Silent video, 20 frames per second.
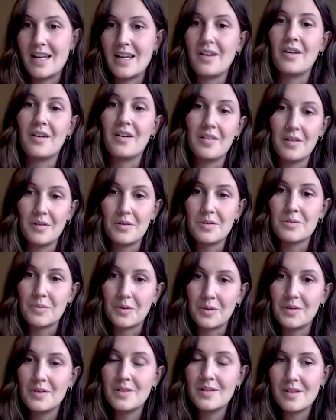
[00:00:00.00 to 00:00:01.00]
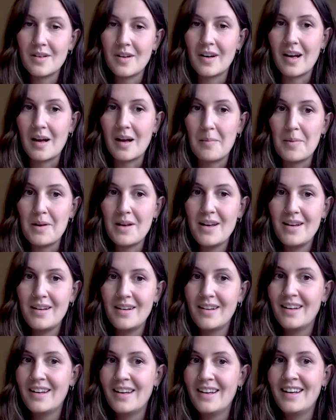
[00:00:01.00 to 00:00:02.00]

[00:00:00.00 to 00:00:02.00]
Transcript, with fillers: to take on those roles in our company.